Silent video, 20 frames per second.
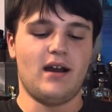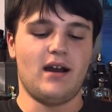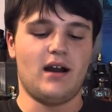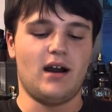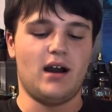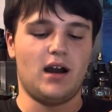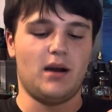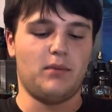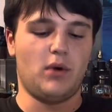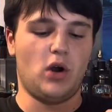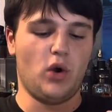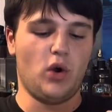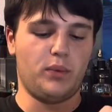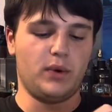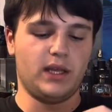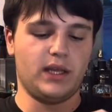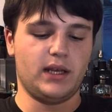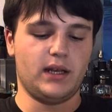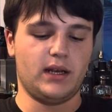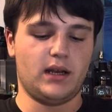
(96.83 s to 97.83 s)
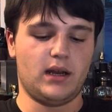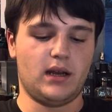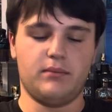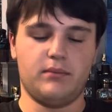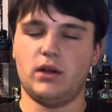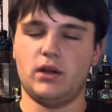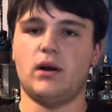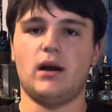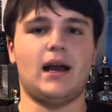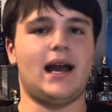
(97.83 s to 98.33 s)
Opening it up,
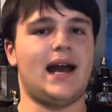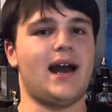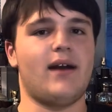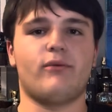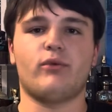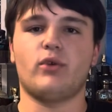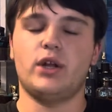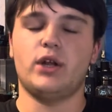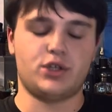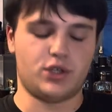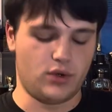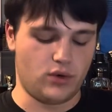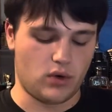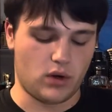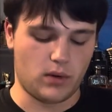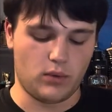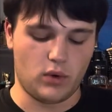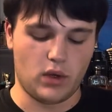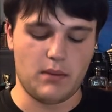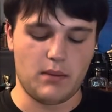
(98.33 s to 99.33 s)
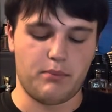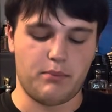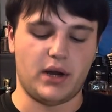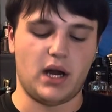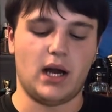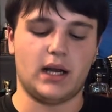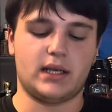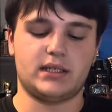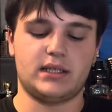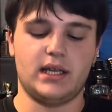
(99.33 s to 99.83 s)
average, normal
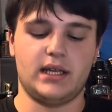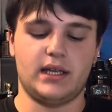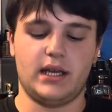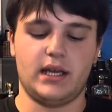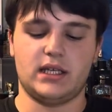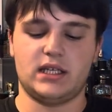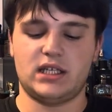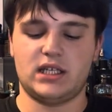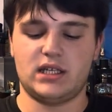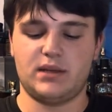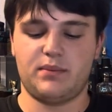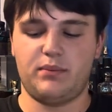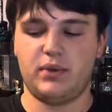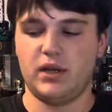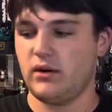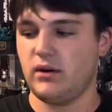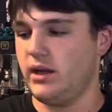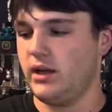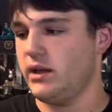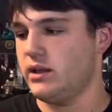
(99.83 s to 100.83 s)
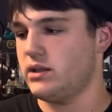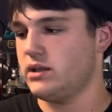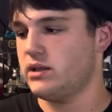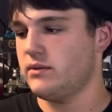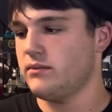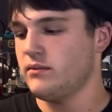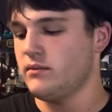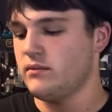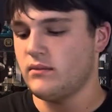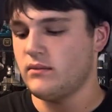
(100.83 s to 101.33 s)
unboxing
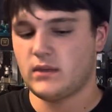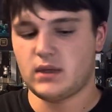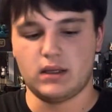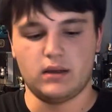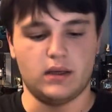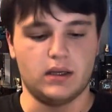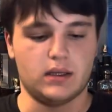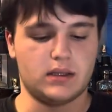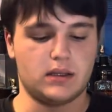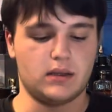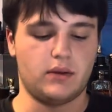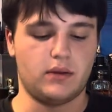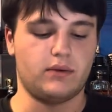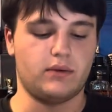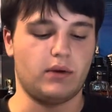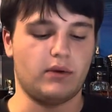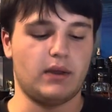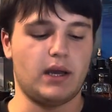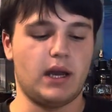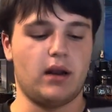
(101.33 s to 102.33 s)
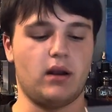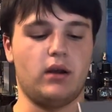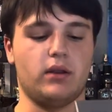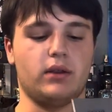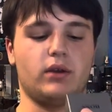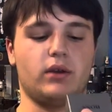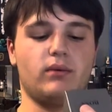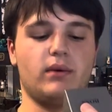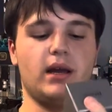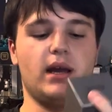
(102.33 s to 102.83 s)
experience. Let's throw that on
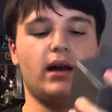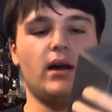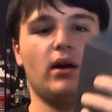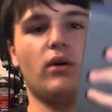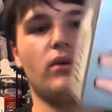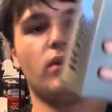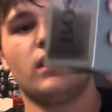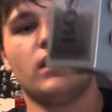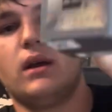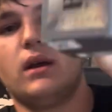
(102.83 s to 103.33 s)
the ground.